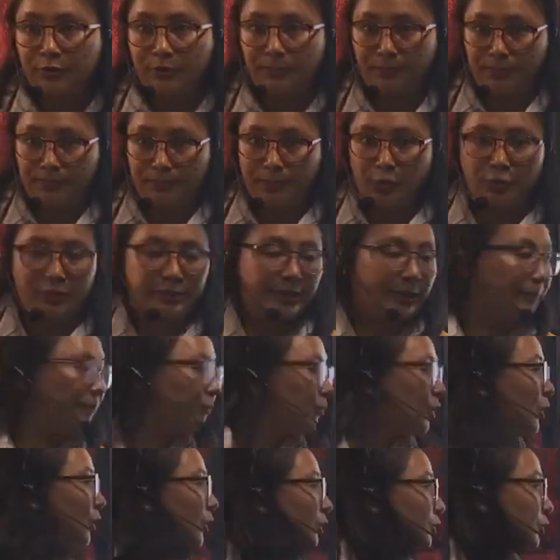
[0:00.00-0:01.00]
body.
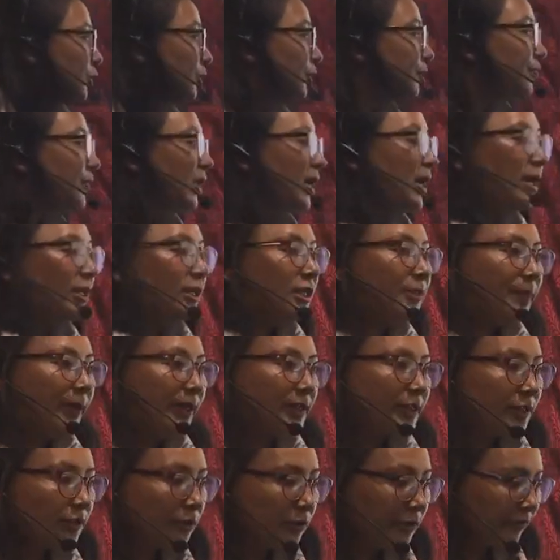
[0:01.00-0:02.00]
So
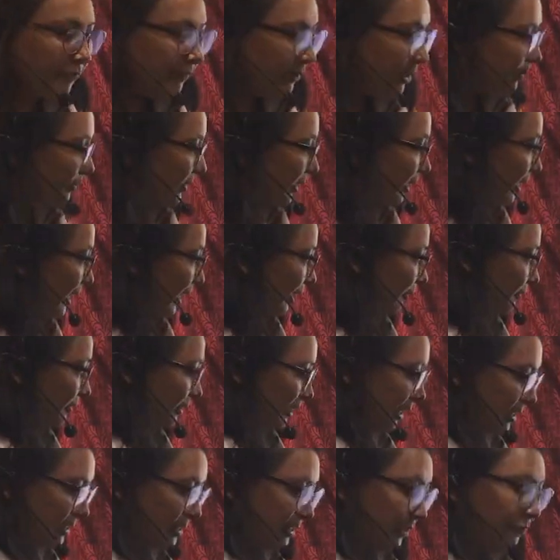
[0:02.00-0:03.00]
depending on the family lifestyle,
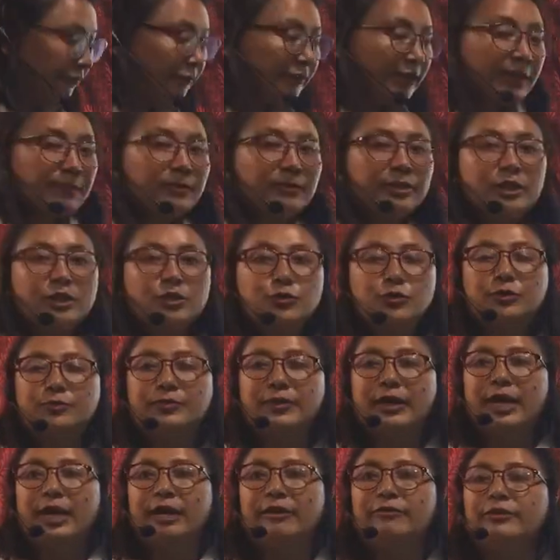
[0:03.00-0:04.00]
some families will be
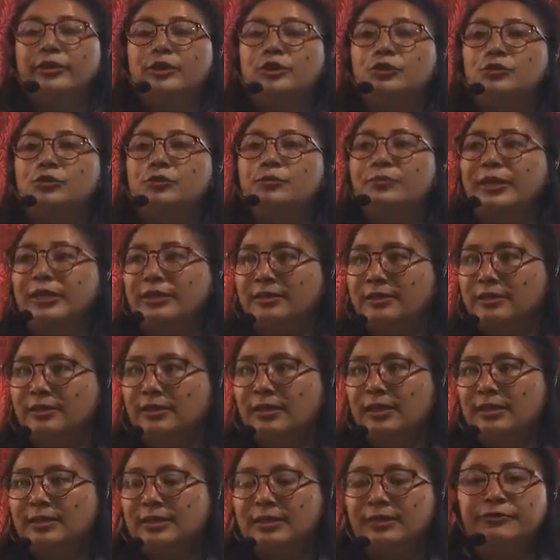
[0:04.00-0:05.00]
having 2 meals,
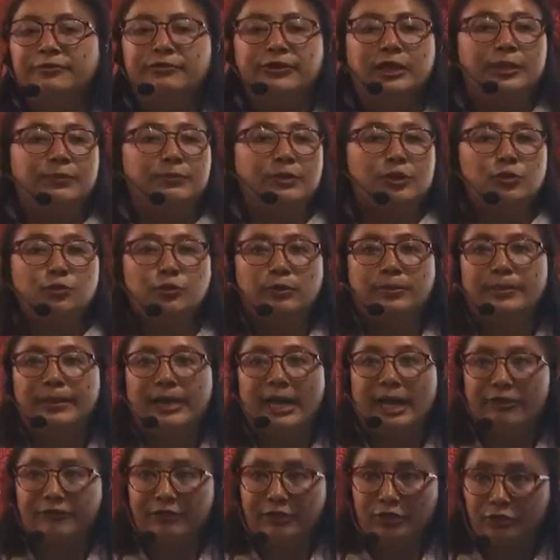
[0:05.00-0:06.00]
some families will be
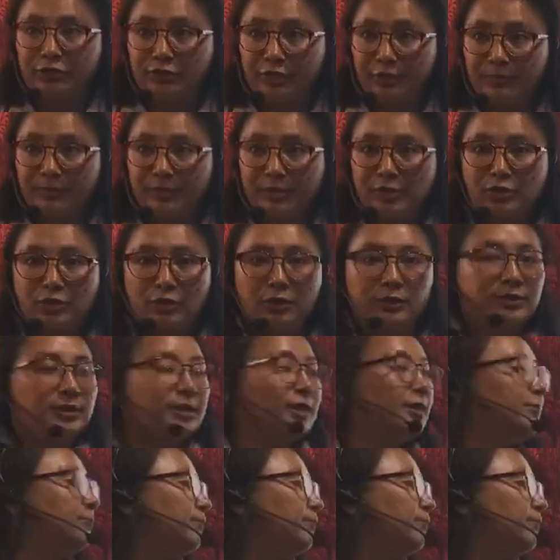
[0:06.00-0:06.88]
having 3 meals, or some